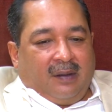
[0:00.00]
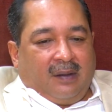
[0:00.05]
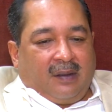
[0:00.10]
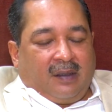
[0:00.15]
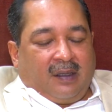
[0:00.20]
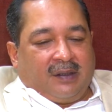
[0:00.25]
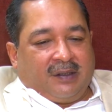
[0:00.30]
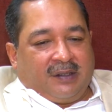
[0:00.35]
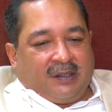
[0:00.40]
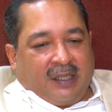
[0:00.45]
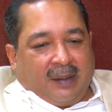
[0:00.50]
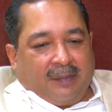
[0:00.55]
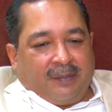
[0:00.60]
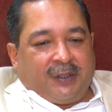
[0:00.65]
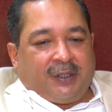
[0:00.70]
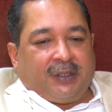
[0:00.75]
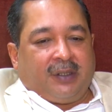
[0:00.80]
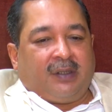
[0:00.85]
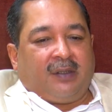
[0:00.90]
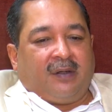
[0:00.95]

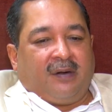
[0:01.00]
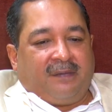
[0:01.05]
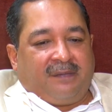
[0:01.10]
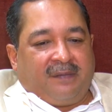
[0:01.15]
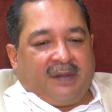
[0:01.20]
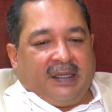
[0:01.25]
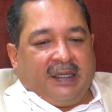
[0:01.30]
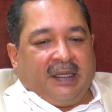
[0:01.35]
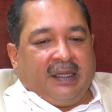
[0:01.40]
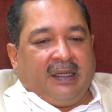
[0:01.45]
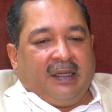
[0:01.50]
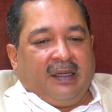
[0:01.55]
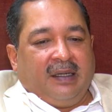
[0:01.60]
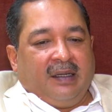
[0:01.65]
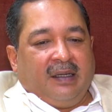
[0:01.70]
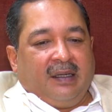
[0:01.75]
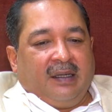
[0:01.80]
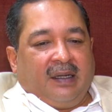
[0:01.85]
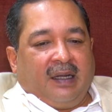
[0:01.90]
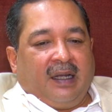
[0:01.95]
consumption of tea
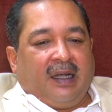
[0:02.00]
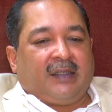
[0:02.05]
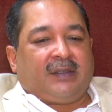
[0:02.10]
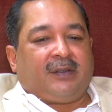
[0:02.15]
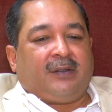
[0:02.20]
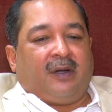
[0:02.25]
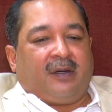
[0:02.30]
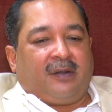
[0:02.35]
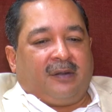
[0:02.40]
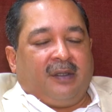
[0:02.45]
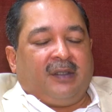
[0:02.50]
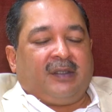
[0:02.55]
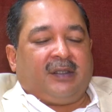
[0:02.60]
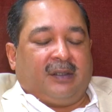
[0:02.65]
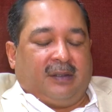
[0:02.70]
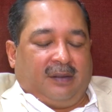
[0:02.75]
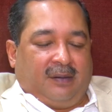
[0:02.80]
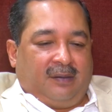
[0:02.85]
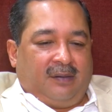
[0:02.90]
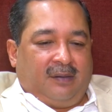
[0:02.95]
has not
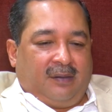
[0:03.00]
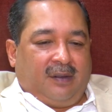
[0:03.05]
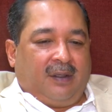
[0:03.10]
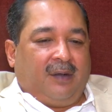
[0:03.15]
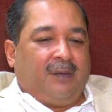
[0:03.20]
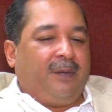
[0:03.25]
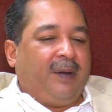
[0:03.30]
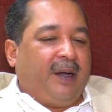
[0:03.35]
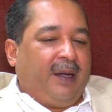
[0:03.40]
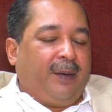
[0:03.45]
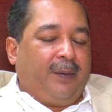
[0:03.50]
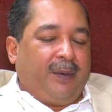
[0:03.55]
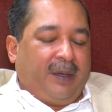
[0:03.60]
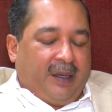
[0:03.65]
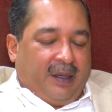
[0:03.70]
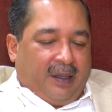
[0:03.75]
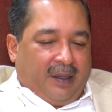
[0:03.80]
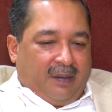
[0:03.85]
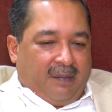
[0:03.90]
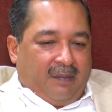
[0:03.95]
risen the way
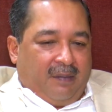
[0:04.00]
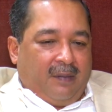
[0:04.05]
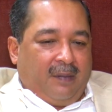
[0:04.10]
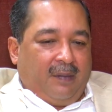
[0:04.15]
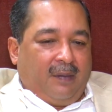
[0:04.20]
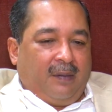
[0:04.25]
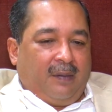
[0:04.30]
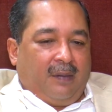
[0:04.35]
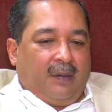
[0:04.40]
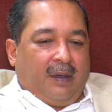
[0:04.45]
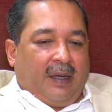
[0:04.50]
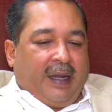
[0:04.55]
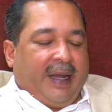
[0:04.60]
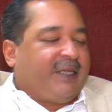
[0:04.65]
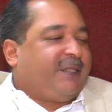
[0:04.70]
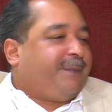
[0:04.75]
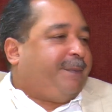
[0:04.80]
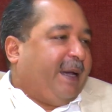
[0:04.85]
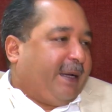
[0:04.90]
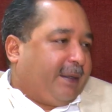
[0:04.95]
we
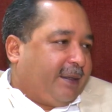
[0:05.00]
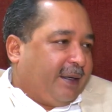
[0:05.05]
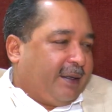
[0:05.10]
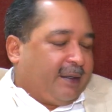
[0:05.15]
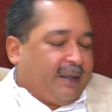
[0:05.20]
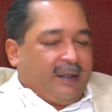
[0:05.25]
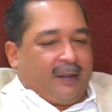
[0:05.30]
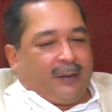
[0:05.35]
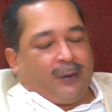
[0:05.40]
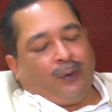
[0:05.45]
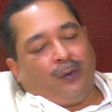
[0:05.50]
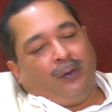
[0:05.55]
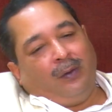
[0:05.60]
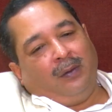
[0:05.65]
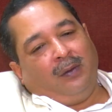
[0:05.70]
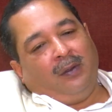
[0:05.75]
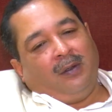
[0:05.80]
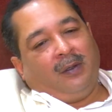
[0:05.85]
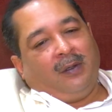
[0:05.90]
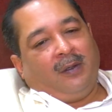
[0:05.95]
expected it to,
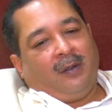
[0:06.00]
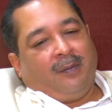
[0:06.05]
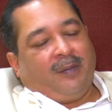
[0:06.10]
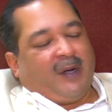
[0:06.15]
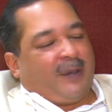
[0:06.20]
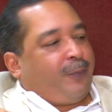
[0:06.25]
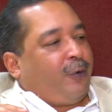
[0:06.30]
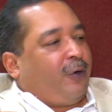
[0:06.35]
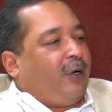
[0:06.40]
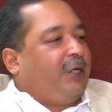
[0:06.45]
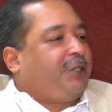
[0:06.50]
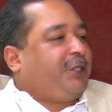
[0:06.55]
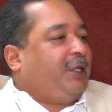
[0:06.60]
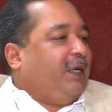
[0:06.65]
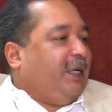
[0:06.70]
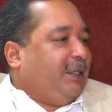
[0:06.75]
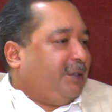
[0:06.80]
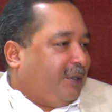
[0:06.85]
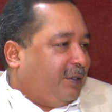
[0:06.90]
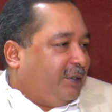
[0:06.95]
but production
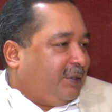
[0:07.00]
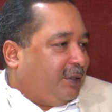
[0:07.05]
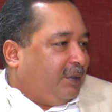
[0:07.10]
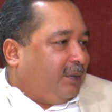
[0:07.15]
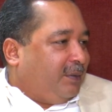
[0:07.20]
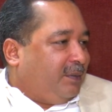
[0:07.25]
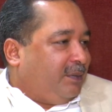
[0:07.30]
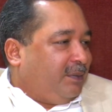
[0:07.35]
has risen.